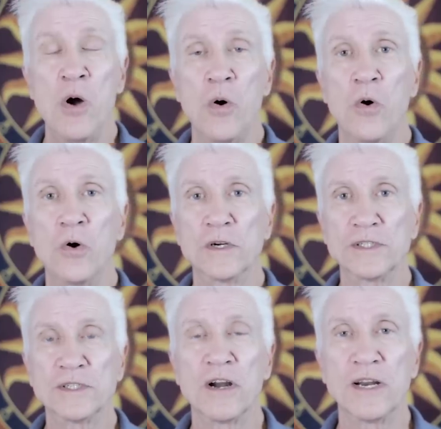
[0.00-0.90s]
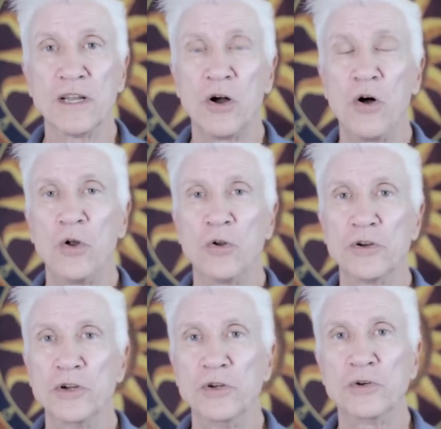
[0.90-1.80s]
or starting a whole
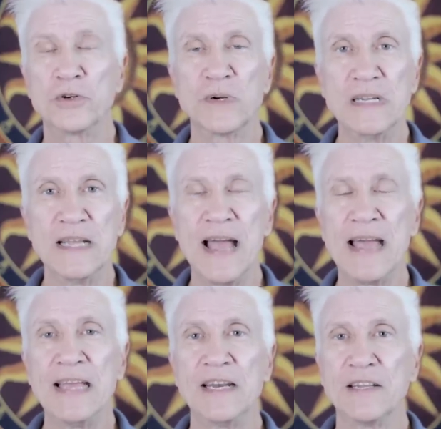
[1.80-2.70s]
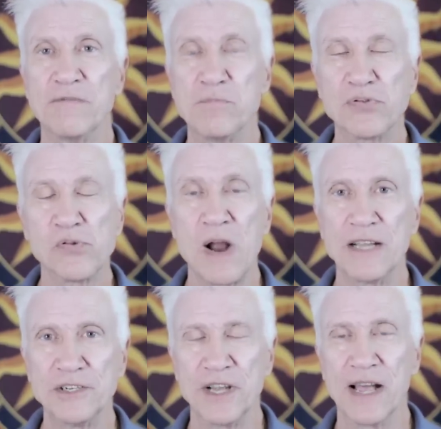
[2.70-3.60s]
new creative
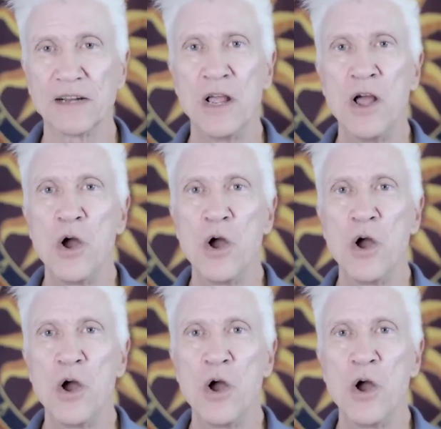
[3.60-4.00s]
project,